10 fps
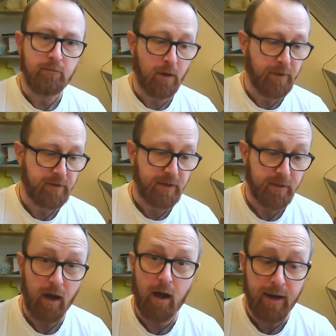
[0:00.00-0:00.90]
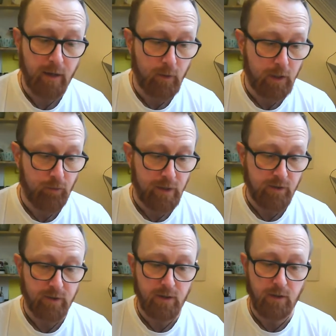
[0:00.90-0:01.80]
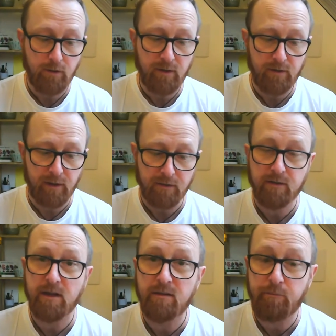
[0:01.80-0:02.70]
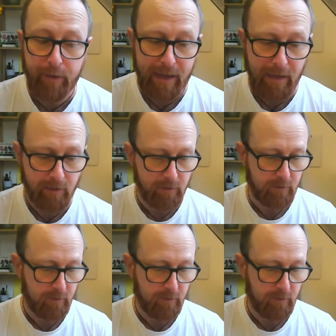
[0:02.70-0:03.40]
Mummy says, I know a creature that uses this as its bed.